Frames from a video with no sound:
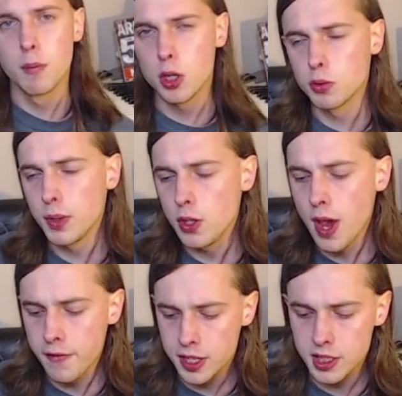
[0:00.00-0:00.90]
Because when
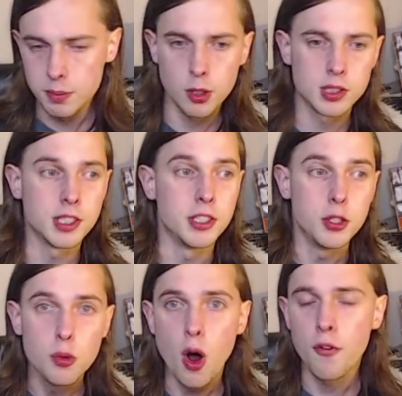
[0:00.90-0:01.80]
you have a conspiracy, you